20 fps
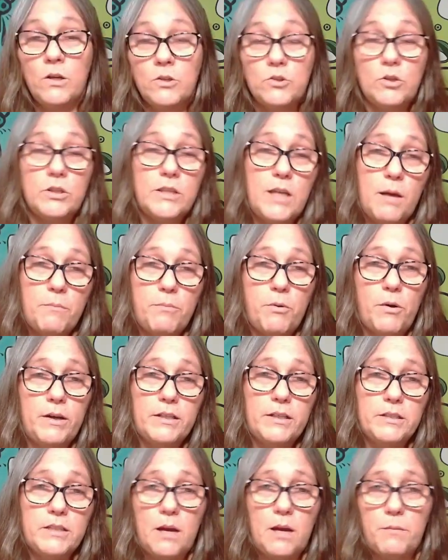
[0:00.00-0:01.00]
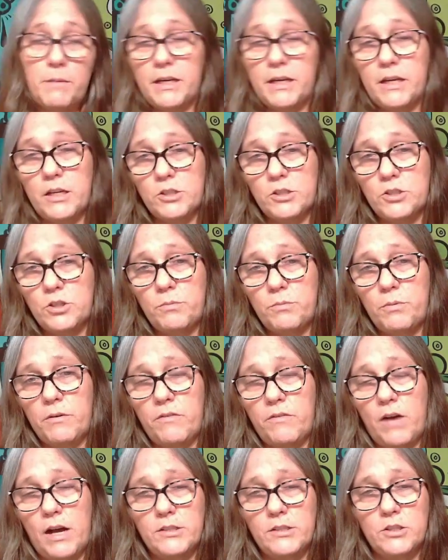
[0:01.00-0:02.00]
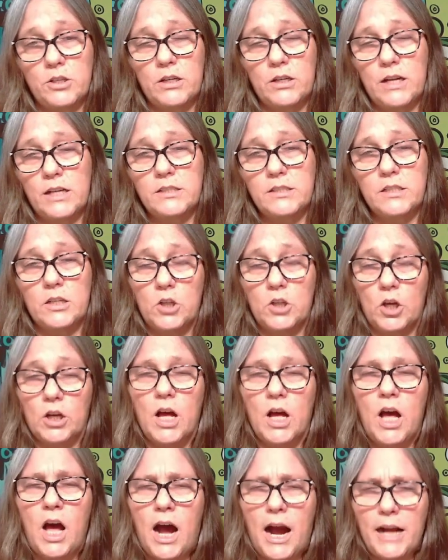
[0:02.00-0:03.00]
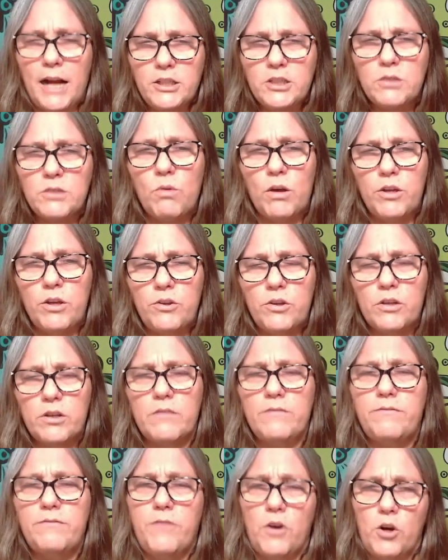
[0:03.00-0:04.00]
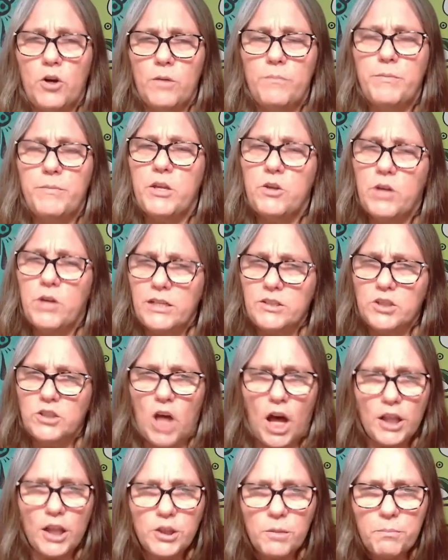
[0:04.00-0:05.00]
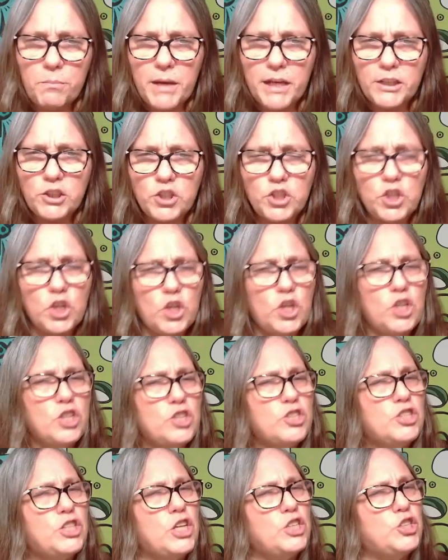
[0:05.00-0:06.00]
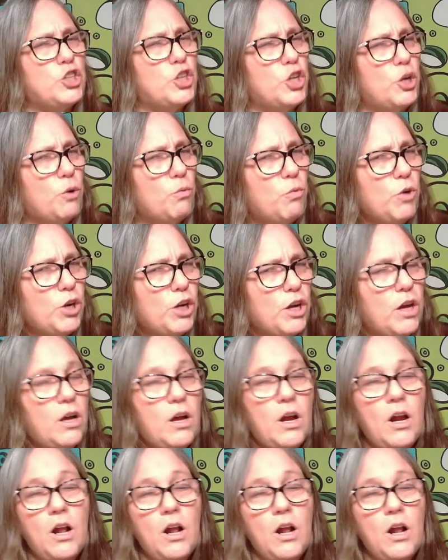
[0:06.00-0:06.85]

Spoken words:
So at that point in time, I get a supervisor and I said, look, I just want you to confirm that you guys got the pictures that you're going to work on.